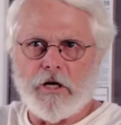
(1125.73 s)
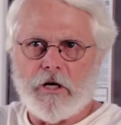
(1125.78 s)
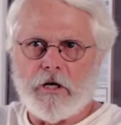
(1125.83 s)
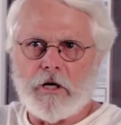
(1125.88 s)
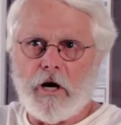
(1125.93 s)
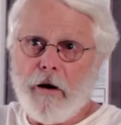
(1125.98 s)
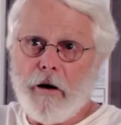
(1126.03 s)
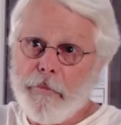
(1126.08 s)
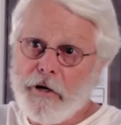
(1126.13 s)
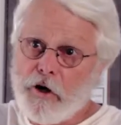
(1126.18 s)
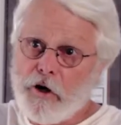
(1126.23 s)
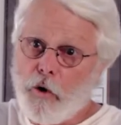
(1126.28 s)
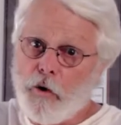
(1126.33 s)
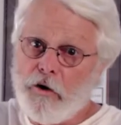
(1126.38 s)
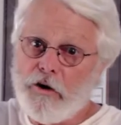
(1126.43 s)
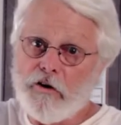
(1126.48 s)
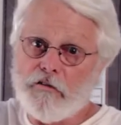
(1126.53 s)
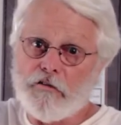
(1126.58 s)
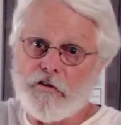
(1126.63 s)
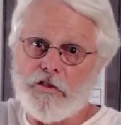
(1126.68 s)
Now, I've been
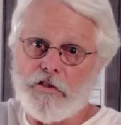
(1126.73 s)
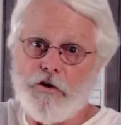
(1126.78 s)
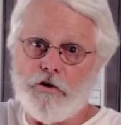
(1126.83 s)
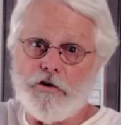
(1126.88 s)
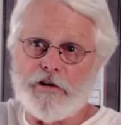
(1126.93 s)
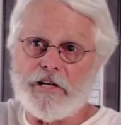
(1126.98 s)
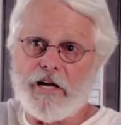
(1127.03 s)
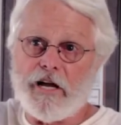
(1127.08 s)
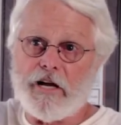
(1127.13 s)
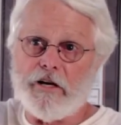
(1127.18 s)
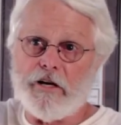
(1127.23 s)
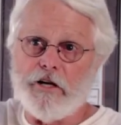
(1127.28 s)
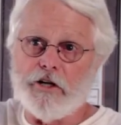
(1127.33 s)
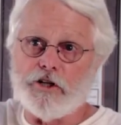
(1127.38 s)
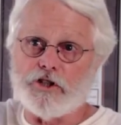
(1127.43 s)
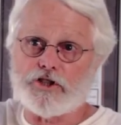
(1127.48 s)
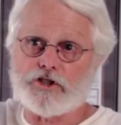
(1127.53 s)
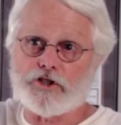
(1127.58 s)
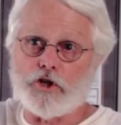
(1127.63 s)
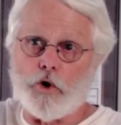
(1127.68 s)
going there for 38
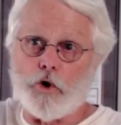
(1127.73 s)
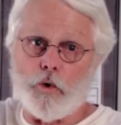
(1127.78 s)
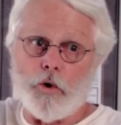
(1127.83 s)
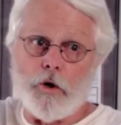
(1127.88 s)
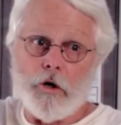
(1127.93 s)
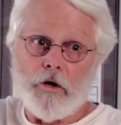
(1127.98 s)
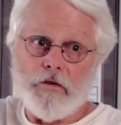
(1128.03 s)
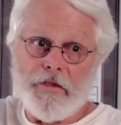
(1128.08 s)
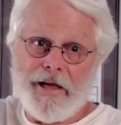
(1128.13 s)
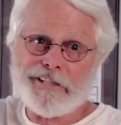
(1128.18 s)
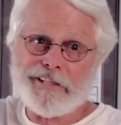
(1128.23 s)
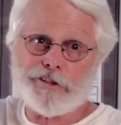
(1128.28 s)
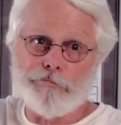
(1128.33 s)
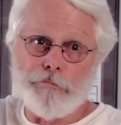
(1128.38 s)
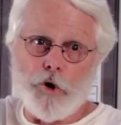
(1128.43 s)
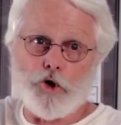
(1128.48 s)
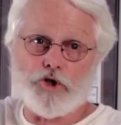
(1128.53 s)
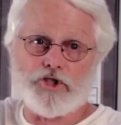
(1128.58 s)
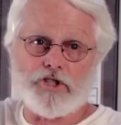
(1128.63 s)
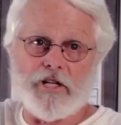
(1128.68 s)
years, so that's
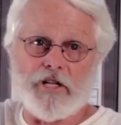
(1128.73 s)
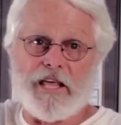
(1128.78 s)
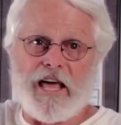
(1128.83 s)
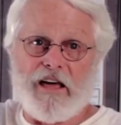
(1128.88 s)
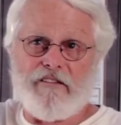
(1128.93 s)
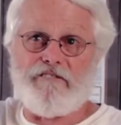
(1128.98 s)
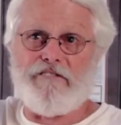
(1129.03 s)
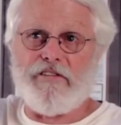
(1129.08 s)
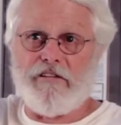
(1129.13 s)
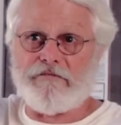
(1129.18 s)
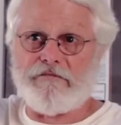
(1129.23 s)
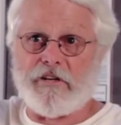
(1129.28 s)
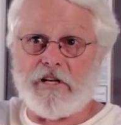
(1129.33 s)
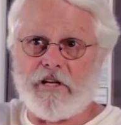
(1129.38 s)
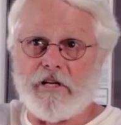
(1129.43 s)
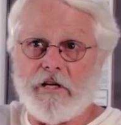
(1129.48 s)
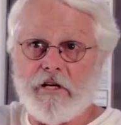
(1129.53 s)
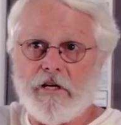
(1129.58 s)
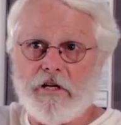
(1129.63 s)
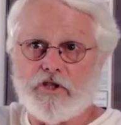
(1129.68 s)
most of that
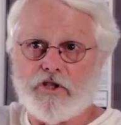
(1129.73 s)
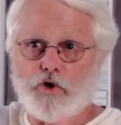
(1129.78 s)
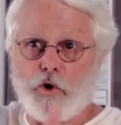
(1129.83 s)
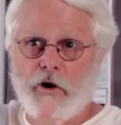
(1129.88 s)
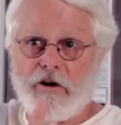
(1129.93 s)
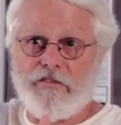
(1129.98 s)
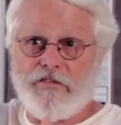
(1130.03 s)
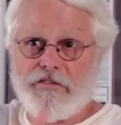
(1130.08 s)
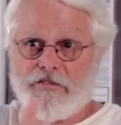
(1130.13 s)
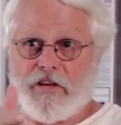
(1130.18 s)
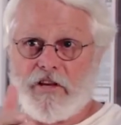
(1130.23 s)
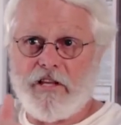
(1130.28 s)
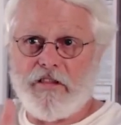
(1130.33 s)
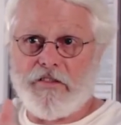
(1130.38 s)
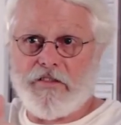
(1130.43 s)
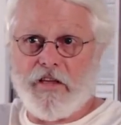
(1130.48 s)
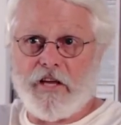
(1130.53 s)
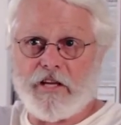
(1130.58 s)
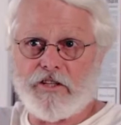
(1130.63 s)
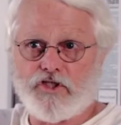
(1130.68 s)
50. So I've seen
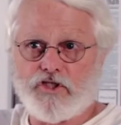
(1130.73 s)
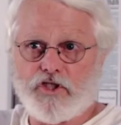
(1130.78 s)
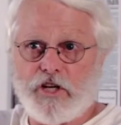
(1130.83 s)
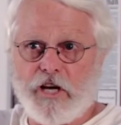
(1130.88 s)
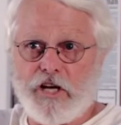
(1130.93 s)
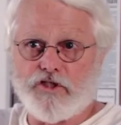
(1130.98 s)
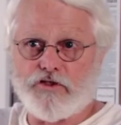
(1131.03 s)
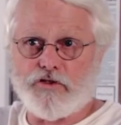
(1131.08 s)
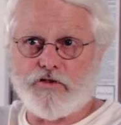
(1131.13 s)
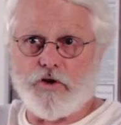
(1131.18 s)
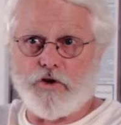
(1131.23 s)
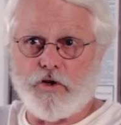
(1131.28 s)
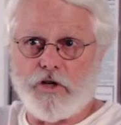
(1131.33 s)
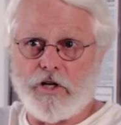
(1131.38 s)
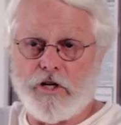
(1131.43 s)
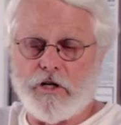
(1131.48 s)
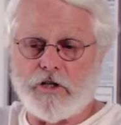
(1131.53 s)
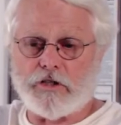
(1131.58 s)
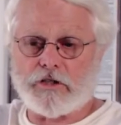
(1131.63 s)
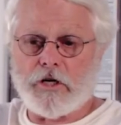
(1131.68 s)
things change through the
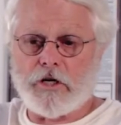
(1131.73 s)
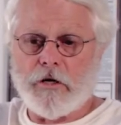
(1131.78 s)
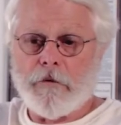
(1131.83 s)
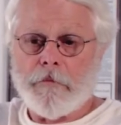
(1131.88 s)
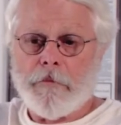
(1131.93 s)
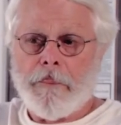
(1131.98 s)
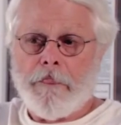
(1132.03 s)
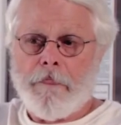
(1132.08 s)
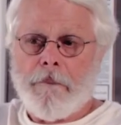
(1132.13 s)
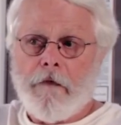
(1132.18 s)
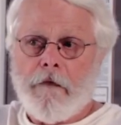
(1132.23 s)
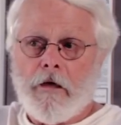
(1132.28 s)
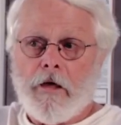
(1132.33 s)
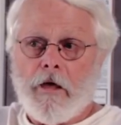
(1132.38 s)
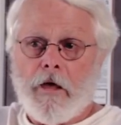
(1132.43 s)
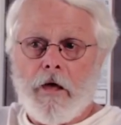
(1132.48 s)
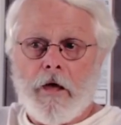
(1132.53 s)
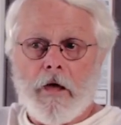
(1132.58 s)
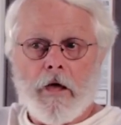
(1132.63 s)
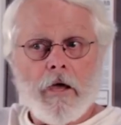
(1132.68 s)
years.
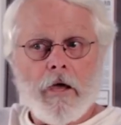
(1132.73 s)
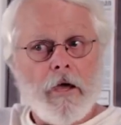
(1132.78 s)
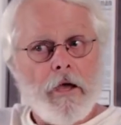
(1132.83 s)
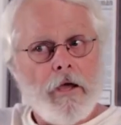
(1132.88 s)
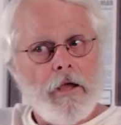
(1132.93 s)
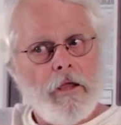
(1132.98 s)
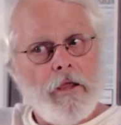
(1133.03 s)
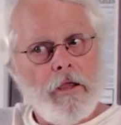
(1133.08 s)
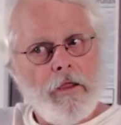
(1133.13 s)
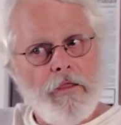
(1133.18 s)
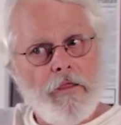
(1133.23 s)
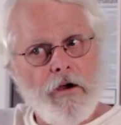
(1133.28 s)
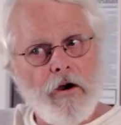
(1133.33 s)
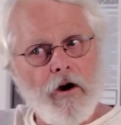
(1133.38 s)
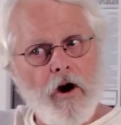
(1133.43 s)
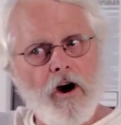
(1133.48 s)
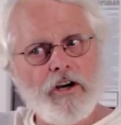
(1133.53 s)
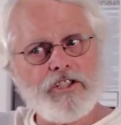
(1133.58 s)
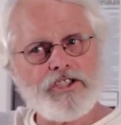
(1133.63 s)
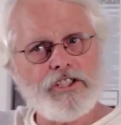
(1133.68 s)

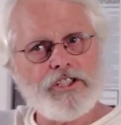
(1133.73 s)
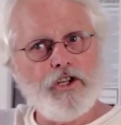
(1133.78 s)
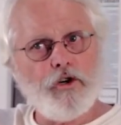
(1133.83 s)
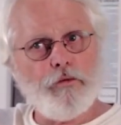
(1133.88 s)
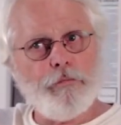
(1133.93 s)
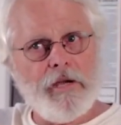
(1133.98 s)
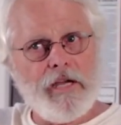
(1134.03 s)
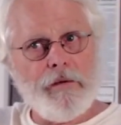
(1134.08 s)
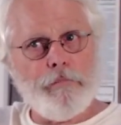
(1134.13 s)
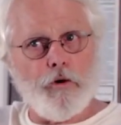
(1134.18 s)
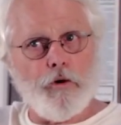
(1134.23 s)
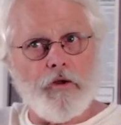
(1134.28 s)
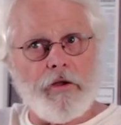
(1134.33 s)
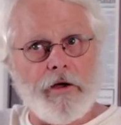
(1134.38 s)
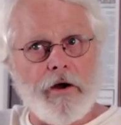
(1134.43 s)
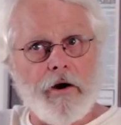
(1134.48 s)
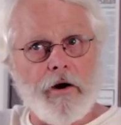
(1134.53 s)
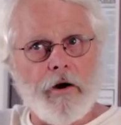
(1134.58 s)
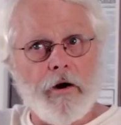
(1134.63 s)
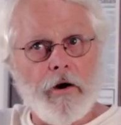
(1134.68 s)
There are still people
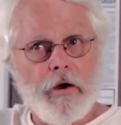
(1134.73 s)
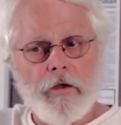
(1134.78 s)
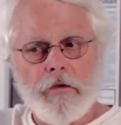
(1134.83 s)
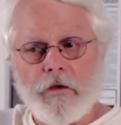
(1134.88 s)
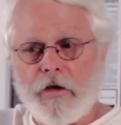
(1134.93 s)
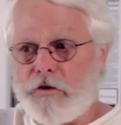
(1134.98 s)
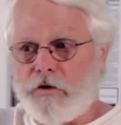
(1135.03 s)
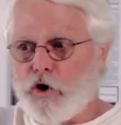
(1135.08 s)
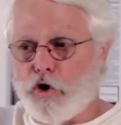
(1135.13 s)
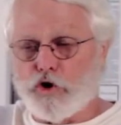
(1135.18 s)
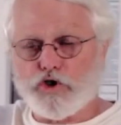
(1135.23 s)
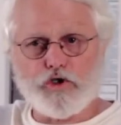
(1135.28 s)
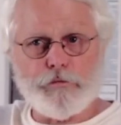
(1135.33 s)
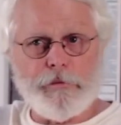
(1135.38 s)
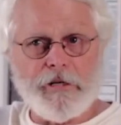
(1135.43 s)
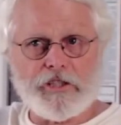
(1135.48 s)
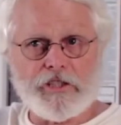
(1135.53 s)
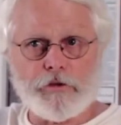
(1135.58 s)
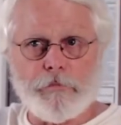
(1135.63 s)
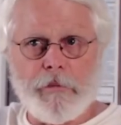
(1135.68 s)
there that don't
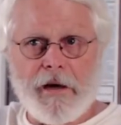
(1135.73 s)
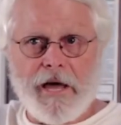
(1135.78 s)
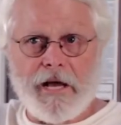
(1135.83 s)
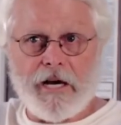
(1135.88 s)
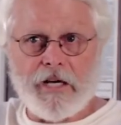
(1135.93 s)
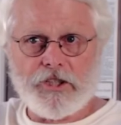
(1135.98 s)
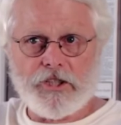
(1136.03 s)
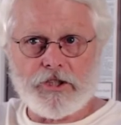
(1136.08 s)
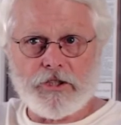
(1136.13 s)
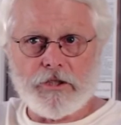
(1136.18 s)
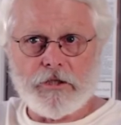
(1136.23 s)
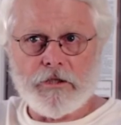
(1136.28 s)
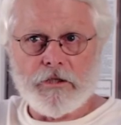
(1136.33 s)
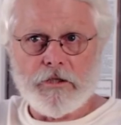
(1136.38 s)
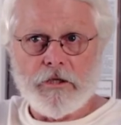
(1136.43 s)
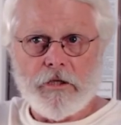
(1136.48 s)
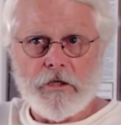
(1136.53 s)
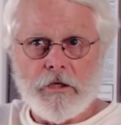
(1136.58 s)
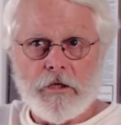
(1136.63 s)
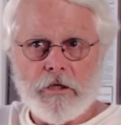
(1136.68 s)
speak Spanish.
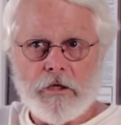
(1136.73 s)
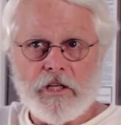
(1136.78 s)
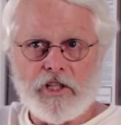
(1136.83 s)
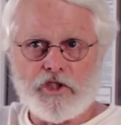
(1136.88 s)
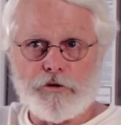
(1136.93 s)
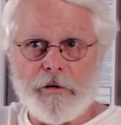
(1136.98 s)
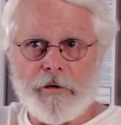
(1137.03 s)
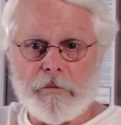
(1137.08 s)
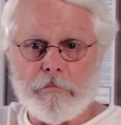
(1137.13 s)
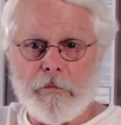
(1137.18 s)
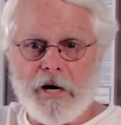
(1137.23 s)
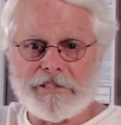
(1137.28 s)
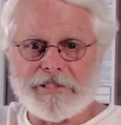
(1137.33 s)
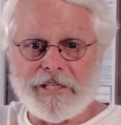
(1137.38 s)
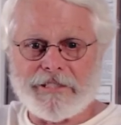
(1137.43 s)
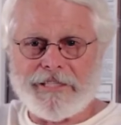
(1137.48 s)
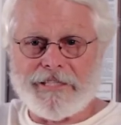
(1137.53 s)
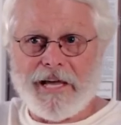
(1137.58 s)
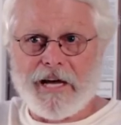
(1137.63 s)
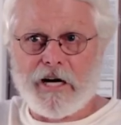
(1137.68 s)
They speak
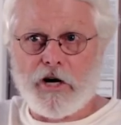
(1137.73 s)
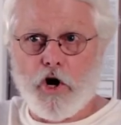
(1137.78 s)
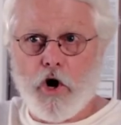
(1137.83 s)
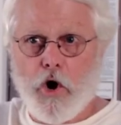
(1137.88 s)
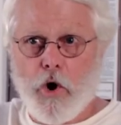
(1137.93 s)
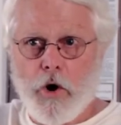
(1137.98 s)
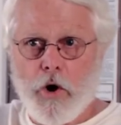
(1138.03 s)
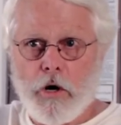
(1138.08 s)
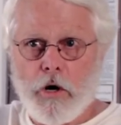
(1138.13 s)
Mazateco.